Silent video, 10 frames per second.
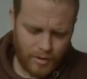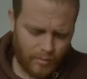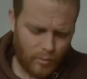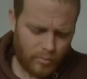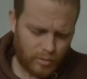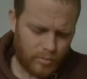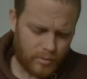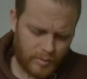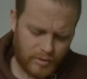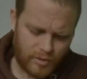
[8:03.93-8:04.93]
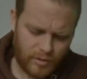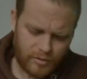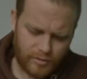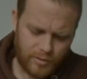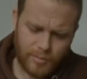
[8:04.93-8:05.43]
I will probably be trying
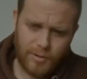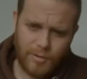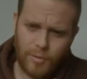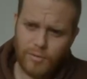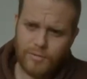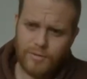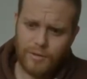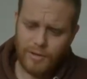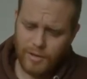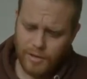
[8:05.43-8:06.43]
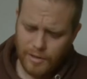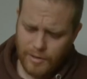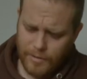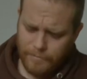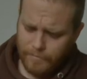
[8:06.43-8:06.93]
the Topo Ultra Fly
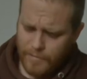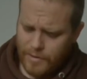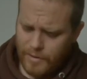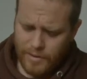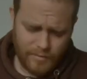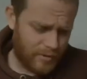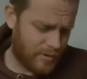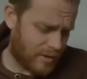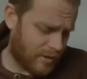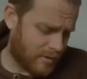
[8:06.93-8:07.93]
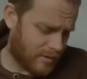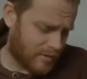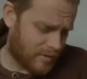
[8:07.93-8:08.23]
in the future.